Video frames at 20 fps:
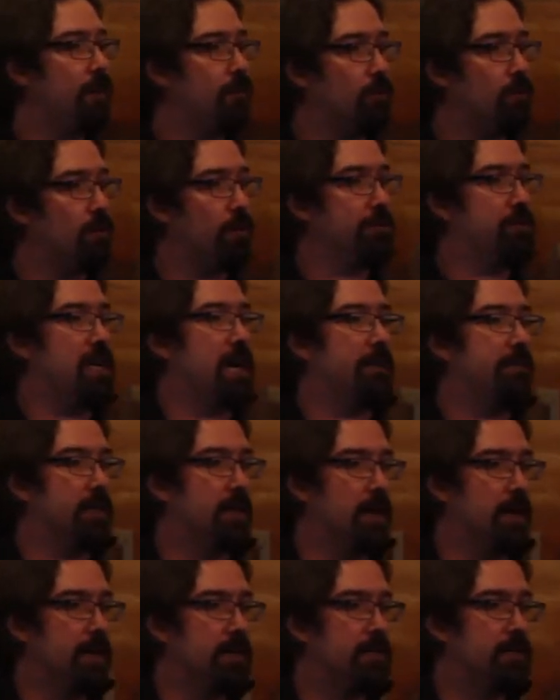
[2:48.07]
we were old
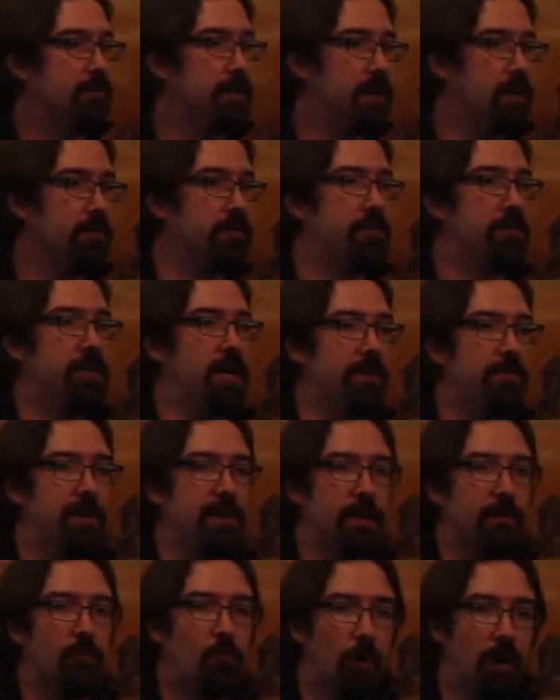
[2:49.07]
Java guys. We know the
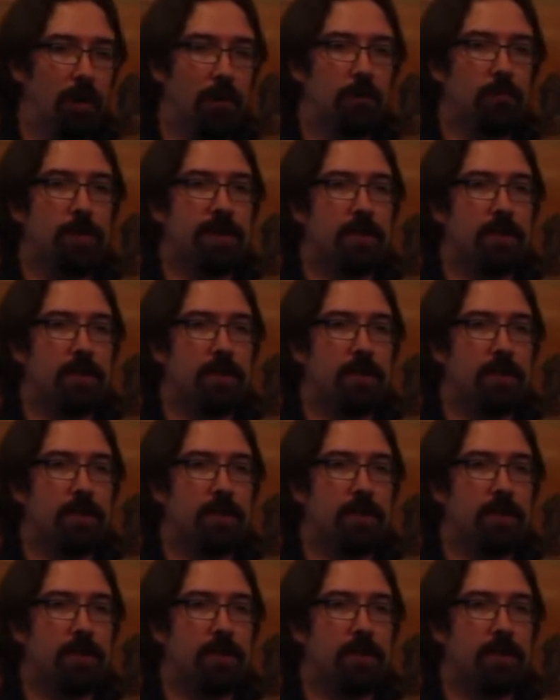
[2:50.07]
JVM well.